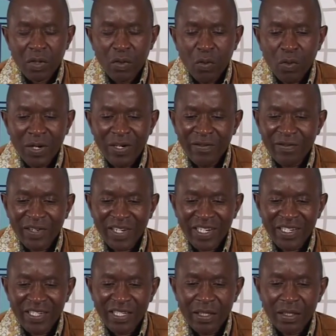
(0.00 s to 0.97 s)

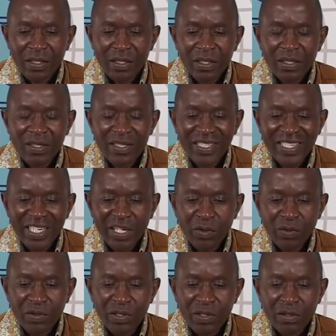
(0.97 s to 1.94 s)
qualifications,
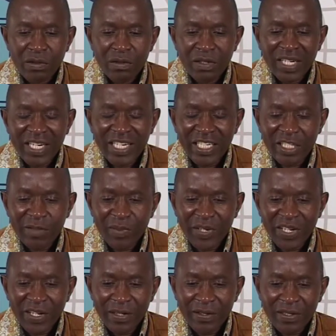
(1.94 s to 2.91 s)
skills,
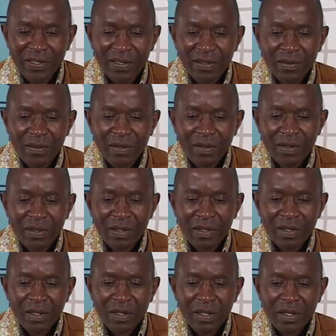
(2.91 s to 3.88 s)
experience.
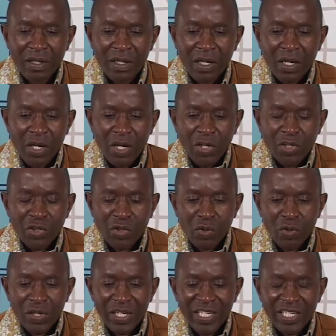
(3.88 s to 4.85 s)

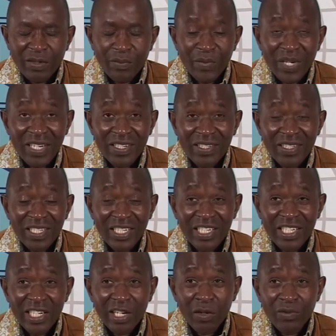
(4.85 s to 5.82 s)
So it
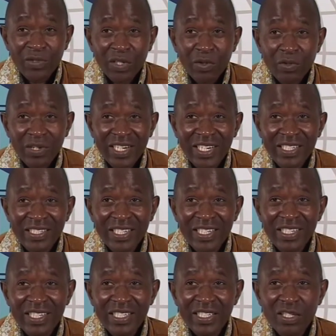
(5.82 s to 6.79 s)
helps the
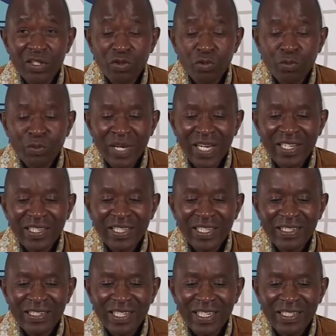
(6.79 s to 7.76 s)
organizations to make the
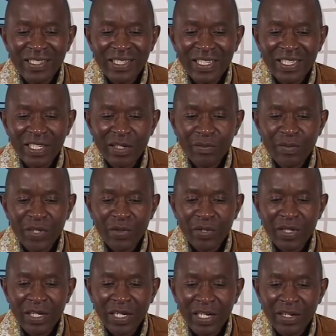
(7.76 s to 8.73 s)
transition
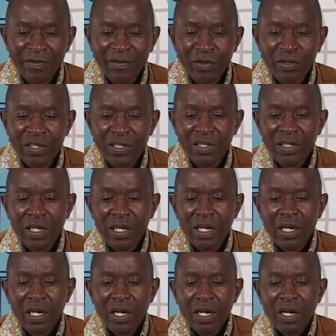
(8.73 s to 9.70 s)
between levels
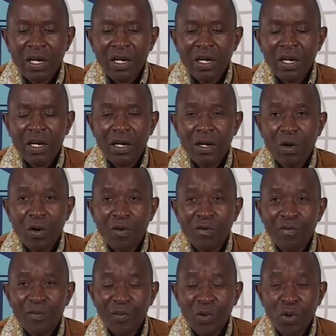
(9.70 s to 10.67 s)
of